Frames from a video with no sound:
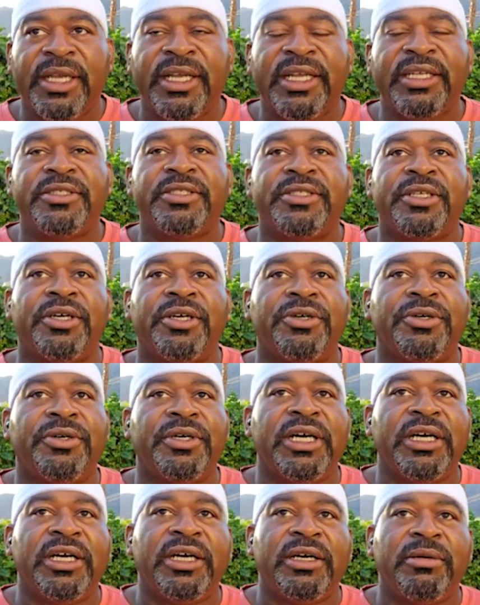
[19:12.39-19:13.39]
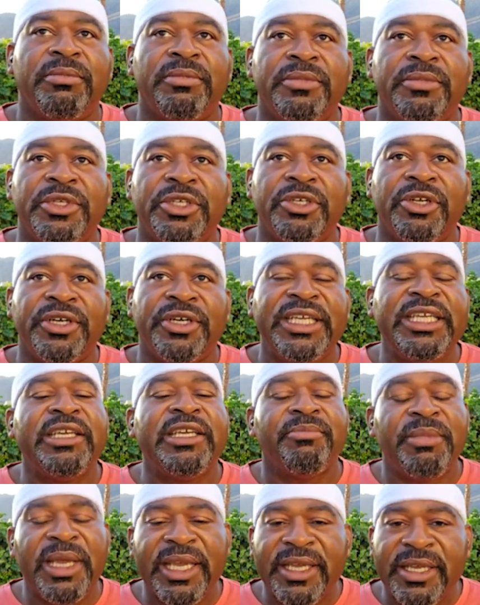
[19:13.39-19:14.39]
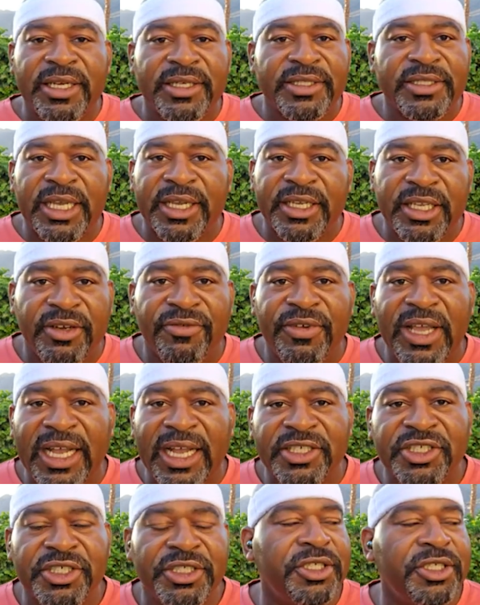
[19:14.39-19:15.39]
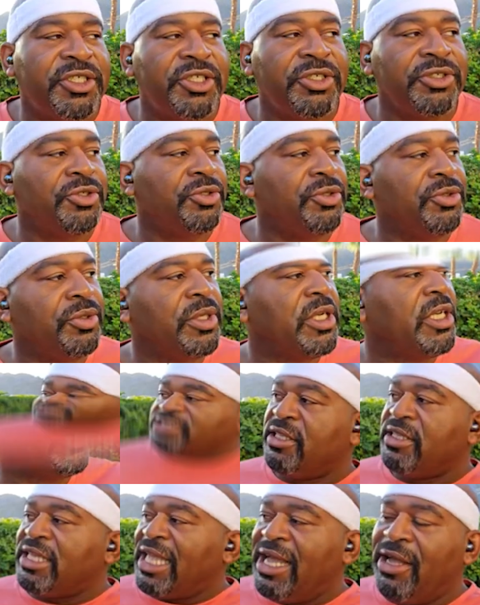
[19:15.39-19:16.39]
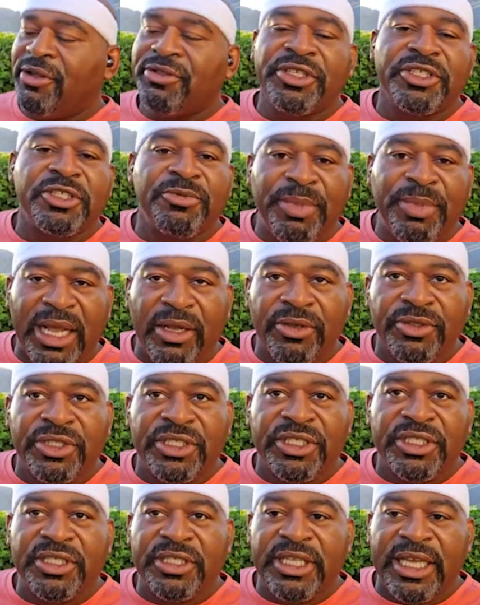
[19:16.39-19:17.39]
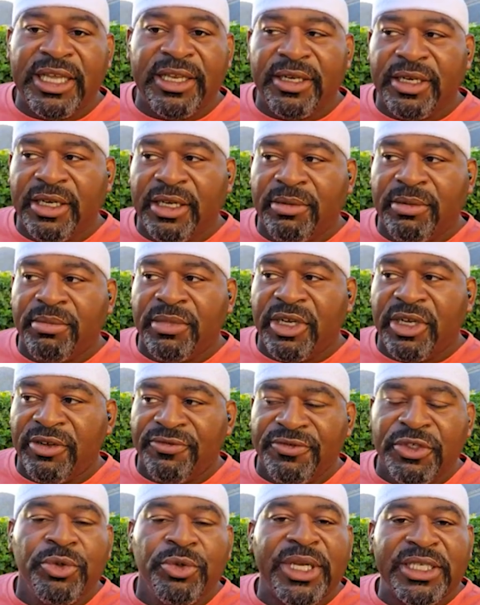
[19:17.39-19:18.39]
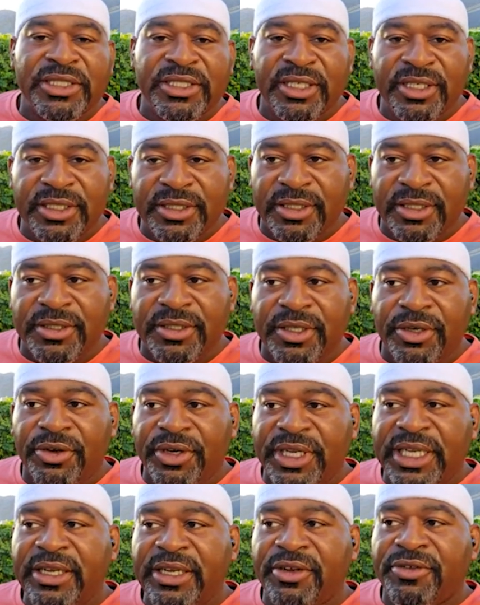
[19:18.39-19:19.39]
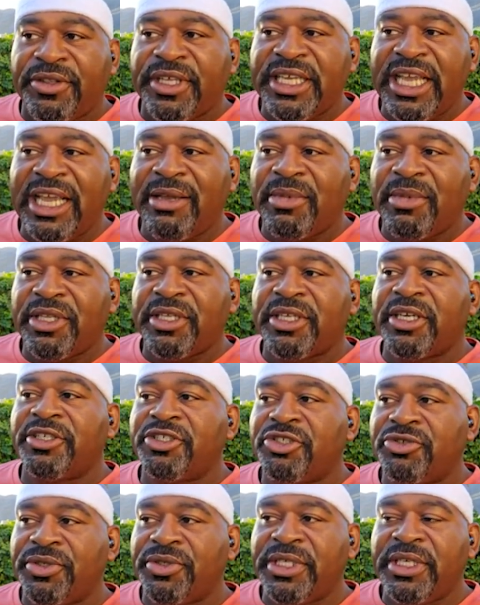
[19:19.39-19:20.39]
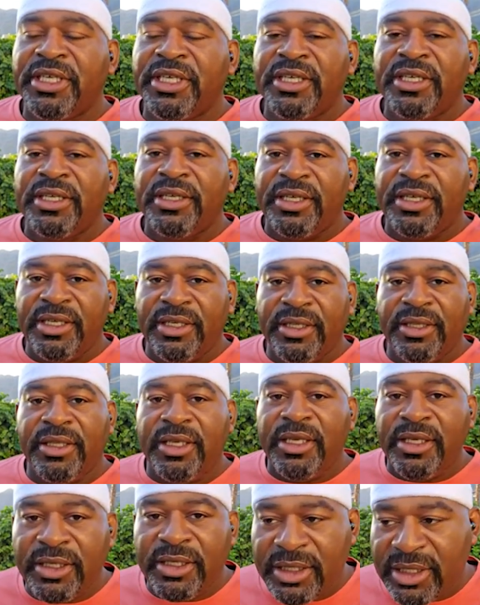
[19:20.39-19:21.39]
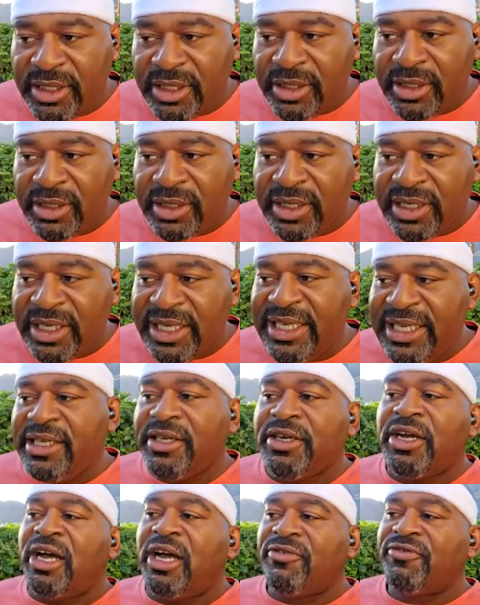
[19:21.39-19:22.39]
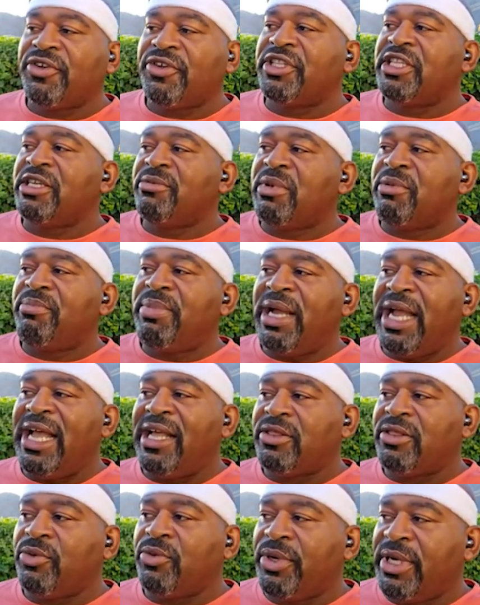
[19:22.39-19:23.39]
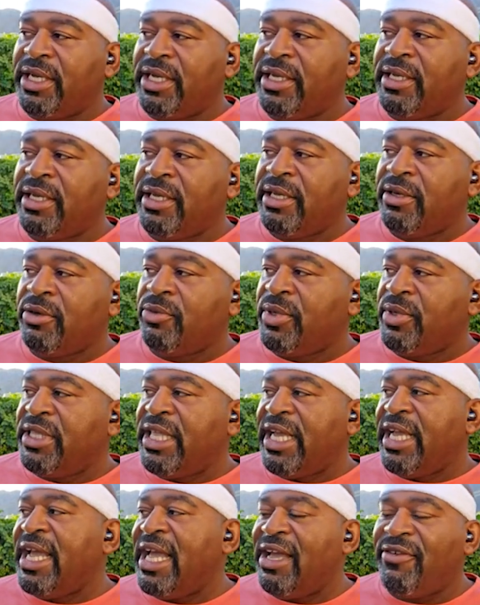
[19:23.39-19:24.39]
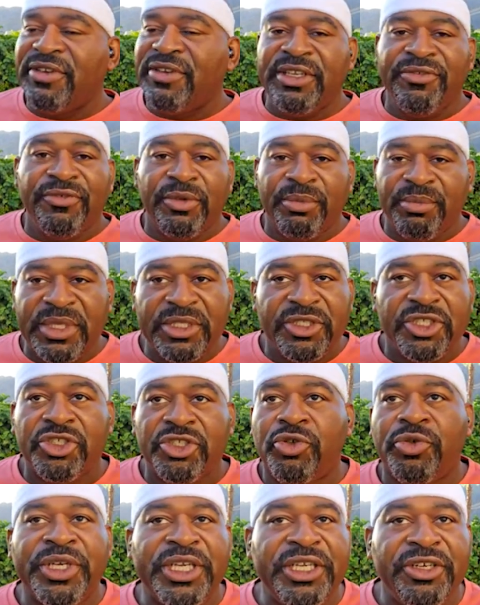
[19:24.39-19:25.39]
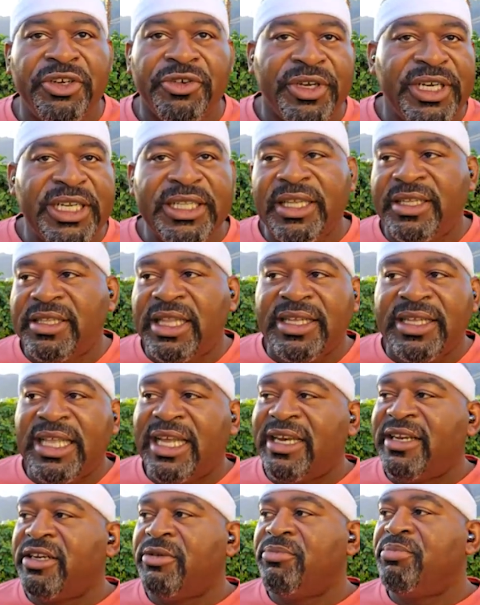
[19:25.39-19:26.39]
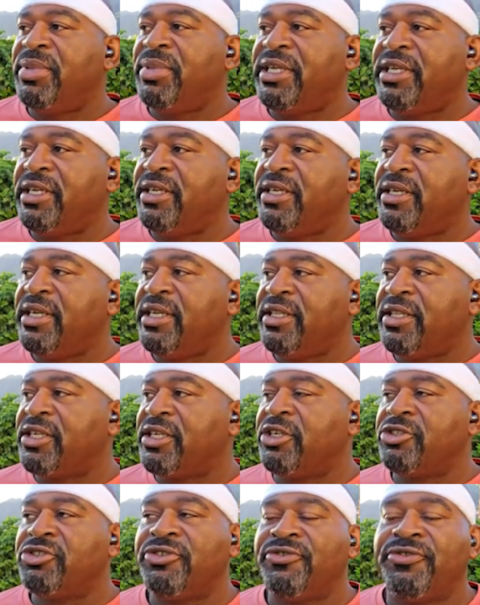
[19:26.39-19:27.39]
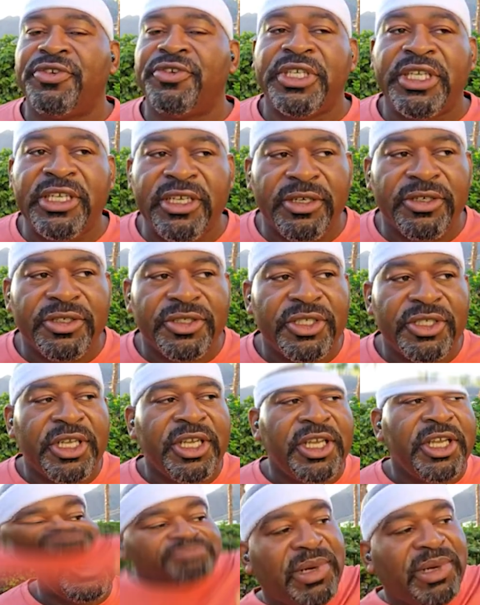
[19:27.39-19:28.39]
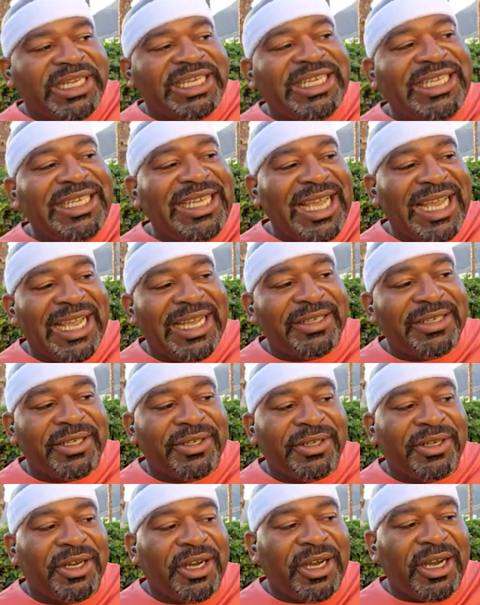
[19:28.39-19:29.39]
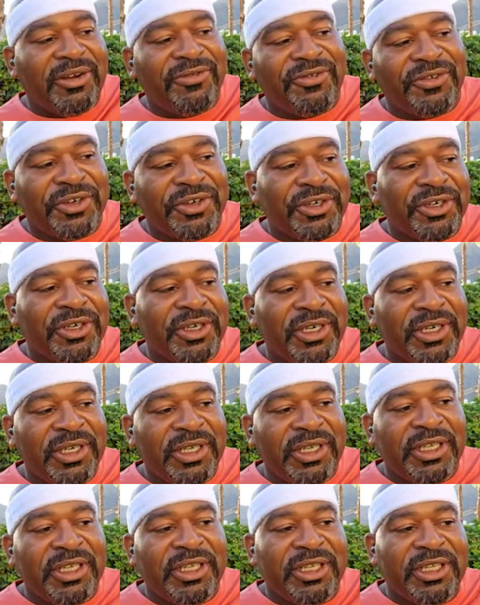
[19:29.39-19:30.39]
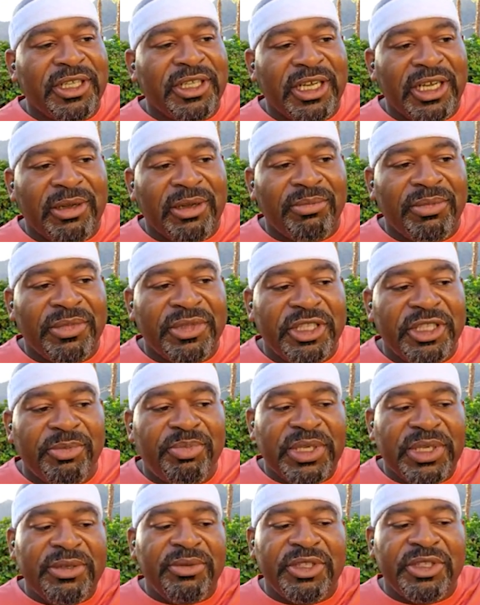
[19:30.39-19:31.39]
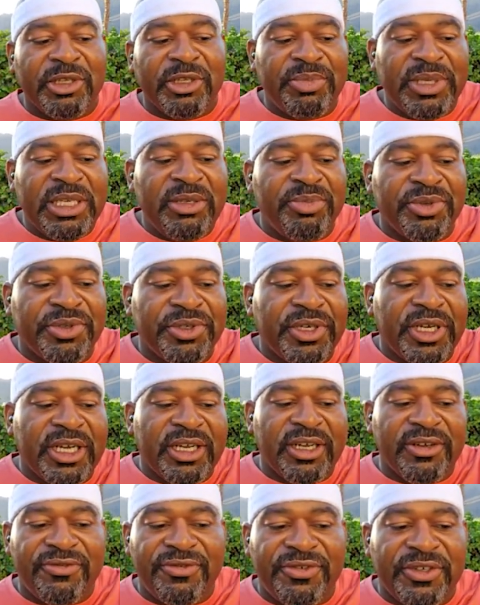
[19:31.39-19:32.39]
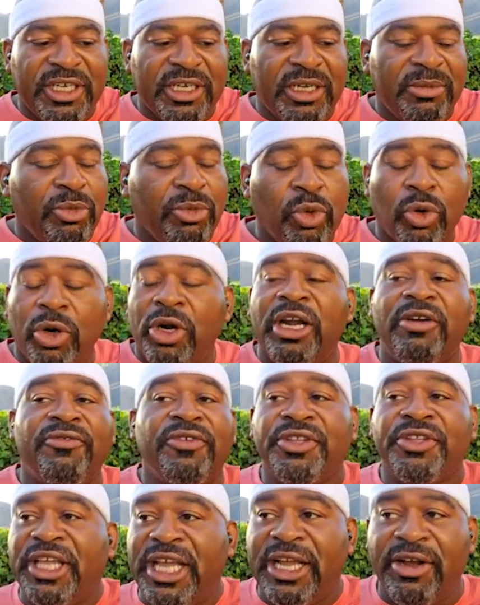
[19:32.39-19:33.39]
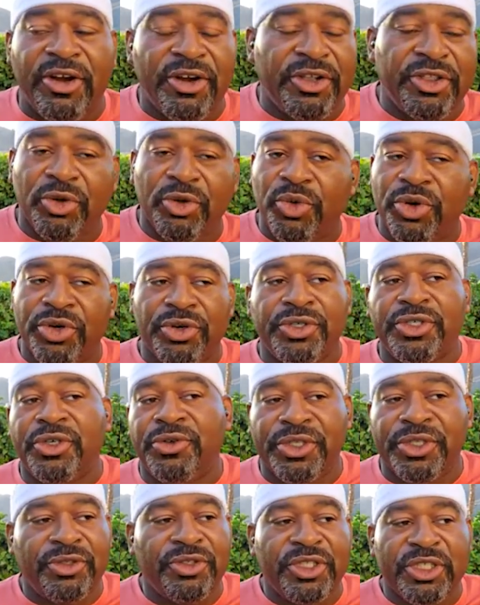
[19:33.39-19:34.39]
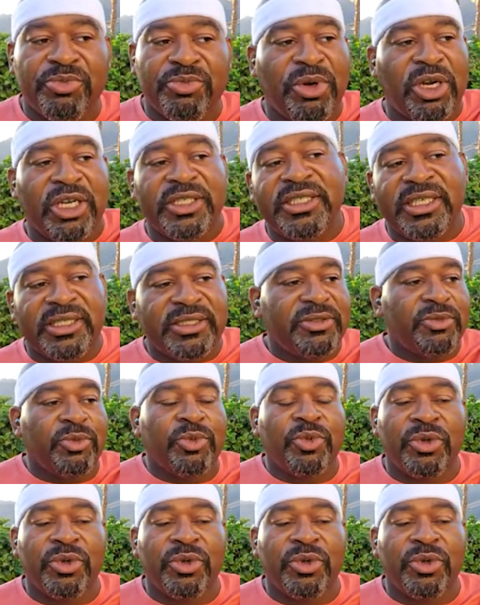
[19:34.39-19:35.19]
And so, he can make an executive action to allow the spouses of U.S. citizens that are here that came in the country illegally. He can offer them a pathway when they haven't even been screened or anything like that and have been in the country for years. But he can't offer the people of wherever they are in the world going through this process.